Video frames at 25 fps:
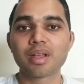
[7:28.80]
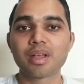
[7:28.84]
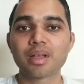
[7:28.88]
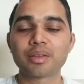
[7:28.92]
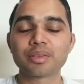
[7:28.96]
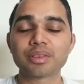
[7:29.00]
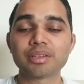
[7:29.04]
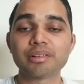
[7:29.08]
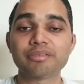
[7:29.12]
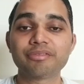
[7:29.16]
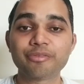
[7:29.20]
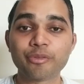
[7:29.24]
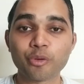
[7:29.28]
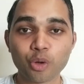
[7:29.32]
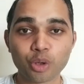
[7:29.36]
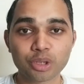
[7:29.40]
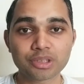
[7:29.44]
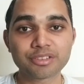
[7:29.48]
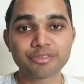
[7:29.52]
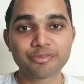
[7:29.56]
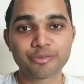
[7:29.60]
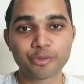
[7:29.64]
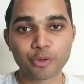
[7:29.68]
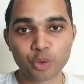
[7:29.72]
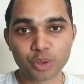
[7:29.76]
The fourth
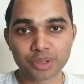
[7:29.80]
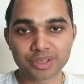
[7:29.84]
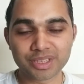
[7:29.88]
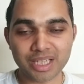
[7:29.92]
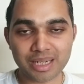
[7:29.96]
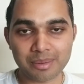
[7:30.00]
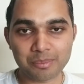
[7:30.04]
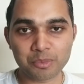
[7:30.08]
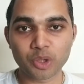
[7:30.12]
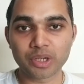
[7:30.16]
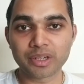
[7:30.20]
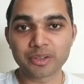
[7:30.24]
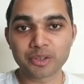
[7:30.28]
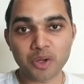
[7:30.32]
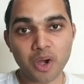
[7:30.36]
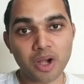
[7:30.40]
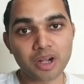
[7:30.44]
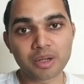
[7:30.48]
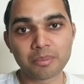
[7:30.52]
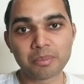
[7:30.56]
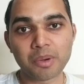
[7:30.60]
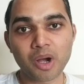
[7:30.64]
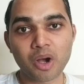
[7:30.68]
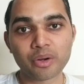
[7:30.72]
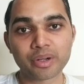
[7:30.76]
food that I'm going to talk
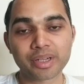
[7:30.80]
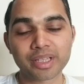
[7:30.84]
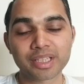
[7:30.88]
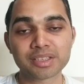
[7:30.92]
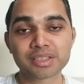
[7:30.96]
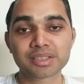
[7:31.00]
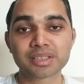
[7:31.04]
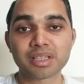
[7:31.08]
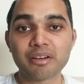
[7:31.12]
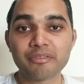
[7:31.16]
about is